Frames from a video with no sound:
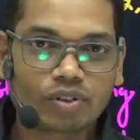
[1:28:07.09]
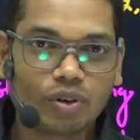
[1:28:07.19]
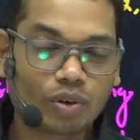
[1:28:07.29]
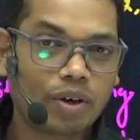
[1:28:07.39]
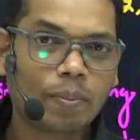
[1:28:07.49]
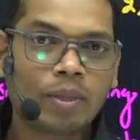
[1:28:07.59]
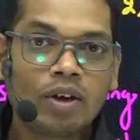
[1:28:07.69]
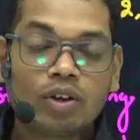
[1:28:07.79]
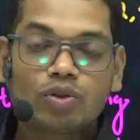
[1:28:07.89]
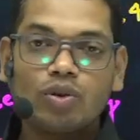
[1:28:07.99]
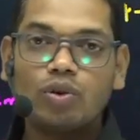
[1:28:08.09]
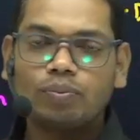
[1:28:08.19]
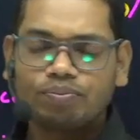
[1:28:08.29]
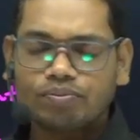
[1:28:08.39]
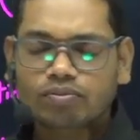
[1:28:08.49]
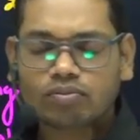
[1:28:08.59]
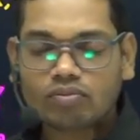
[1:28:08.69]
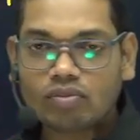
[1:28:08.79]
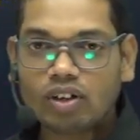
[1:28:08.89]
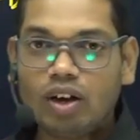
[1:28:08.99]
Okay, so
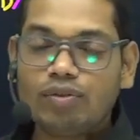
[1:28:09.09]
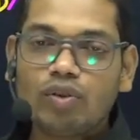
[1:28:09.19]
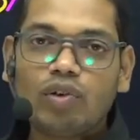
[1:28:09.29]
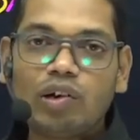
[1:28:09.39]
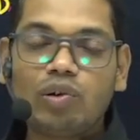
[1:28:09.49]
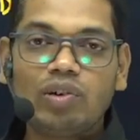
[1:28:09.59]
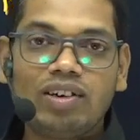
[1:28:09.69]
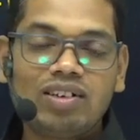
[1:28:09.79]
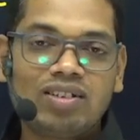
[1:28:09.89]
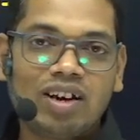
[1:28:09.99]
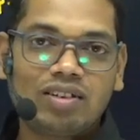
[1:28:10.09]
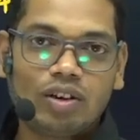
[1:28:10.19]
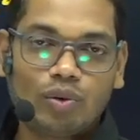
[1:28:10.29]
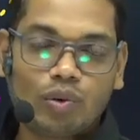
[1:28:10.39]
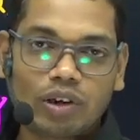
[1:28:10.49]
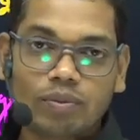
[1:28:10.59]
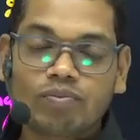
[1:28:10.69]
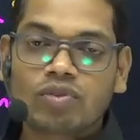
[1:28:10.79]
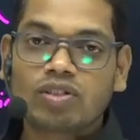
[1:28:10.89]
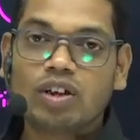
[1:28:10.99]
if you want to initiate the rooting,
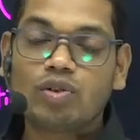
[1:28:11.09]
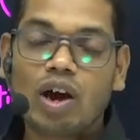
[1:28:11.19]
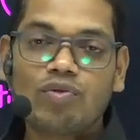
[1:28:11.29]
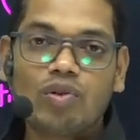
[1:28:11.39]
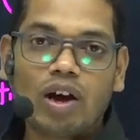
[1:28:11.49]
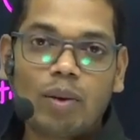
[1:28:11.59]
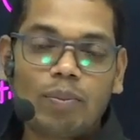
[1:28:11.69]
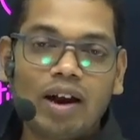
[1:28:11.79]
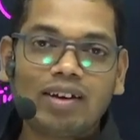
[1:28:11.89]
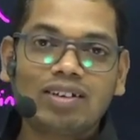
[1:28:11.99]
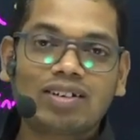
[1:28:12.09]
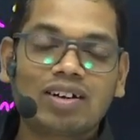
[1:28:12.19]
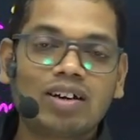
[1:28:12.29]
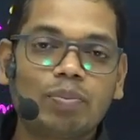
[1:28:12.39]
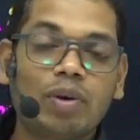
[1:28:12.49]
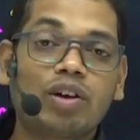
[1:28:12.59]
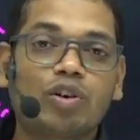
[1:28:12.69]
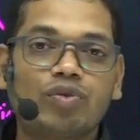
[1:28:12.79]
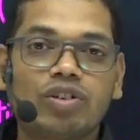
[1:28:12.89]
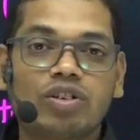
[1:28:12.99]
then you have to apply the cut part
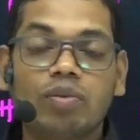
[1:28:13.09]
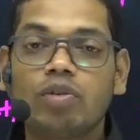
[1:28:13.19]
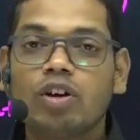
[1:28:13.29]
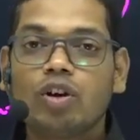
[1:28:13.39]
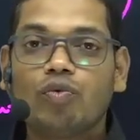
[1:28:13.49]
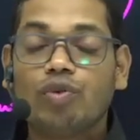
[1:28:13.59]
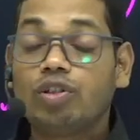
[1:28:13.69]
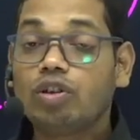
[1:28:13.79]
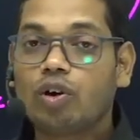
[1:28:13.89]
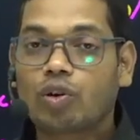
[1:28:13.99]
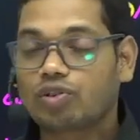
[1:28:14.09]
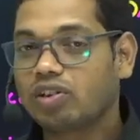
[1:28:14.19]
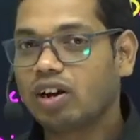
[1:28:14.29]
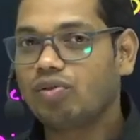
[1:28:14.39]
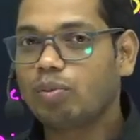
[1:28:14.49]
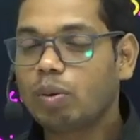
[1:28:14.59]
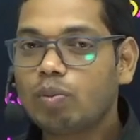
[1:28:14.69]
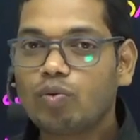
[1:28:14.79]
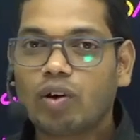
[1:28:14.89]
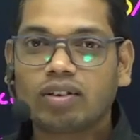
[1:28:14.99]
of the stem with the auxin. And remember
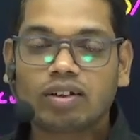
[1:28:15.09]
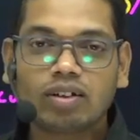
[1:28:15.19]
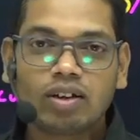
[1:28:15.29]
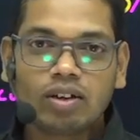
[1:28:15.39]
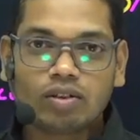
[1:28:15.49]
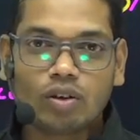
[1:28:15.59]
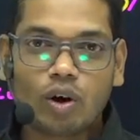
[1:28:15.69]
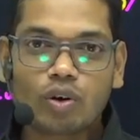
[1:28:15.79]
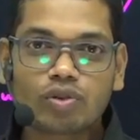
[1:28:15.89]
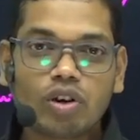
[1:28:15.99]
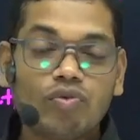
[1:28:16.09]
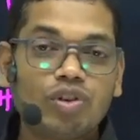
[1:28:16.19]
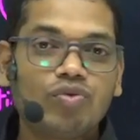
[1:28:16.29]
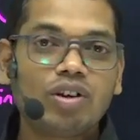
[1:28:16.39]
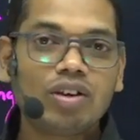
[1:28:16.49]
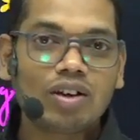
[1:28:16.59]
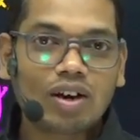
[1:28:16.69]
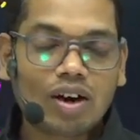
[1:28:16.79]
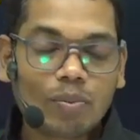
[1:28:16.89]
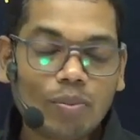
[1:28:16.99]
one thing, the auxin which we
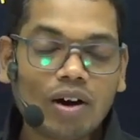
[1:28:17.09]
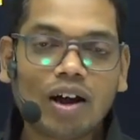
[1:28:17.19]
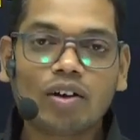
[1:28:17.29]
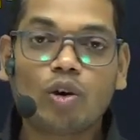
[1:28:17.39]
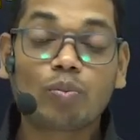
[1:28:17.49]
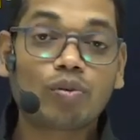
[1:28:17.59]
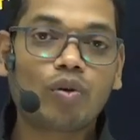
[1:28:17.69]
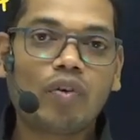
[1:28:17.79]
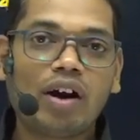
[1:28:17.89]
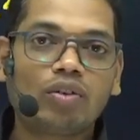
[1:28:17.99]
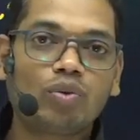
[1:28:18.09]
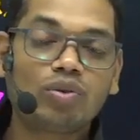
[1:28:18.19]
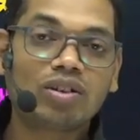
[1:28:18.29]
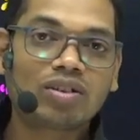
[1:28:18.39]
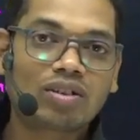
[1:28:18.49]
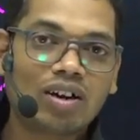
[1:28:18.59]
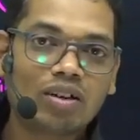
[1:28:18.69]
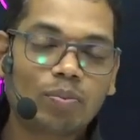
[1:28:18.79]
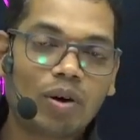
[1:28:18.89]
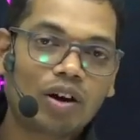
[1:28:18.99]
apply or provide to the
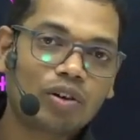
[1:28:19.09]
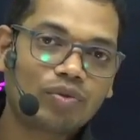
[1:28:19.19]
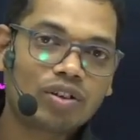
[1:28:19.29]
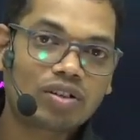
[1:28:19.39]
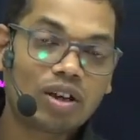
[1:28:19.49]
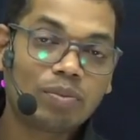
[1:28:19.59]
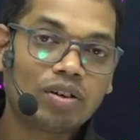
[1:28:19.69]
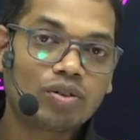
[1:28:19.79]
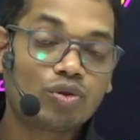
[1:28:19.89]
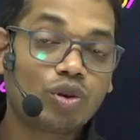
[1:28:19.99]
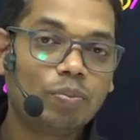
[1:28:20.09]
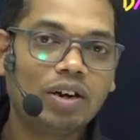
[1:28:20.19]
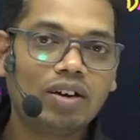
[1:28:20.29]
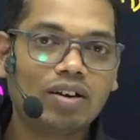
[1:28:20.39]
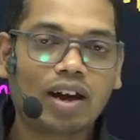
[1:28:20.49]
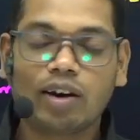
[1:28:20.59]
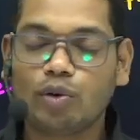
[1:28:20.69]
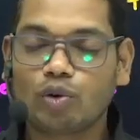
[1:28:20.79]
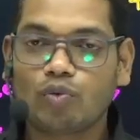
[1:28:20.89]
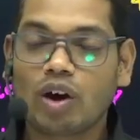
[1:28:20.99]
cut part of the stem should be
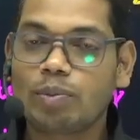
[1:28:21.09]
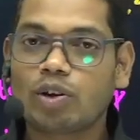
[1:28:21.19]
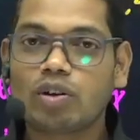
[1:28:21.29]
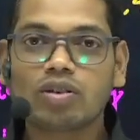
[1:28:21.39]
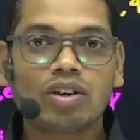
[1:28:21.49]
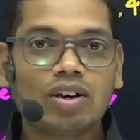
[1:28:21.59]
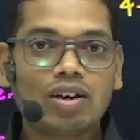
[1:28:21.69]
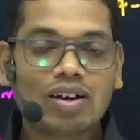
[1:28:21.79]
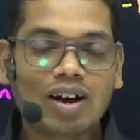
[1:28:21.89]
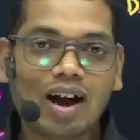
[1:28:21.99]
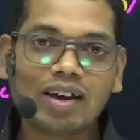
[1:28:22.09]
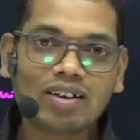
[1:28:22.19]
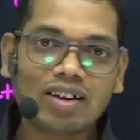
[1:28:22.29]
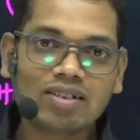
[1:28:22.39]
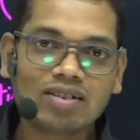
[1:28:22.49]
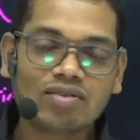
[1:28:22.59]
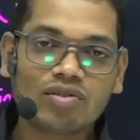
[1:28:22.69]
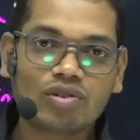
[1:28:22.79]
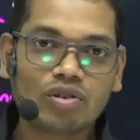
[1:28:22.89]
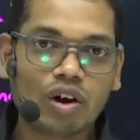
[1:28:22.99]
dilute. Why? Because high
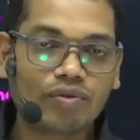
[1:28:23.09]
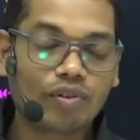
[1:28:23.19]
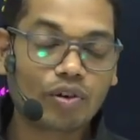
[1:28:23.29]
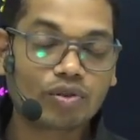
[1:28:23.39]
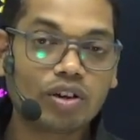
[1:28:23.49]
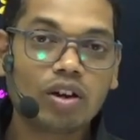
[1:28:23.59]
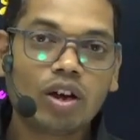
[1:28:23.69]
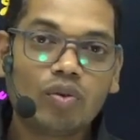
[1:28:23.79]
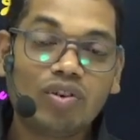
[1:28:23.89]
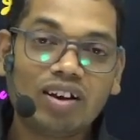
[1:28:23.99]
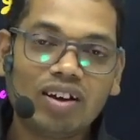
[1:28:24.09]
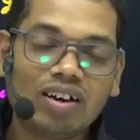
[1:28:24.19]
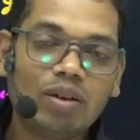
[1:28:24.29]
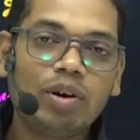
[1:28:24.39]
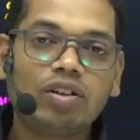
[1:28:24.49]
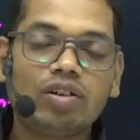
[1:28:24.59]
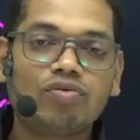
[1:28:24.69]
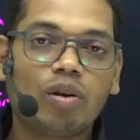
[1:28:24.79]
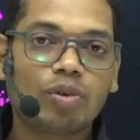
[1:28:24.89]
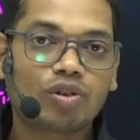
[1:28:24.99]
concentration of auxin will inhibit the
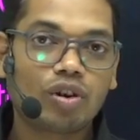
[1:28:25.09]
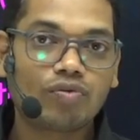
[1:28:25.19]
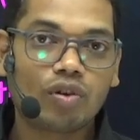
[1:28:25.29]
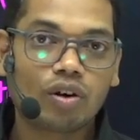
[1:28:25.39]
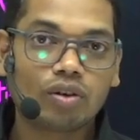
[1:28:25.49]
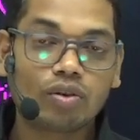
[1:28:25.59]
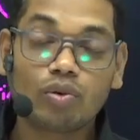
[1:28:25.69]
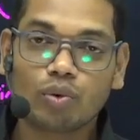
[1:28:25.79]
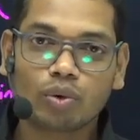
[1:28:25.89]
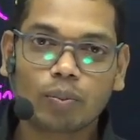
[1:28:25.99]
formation of root.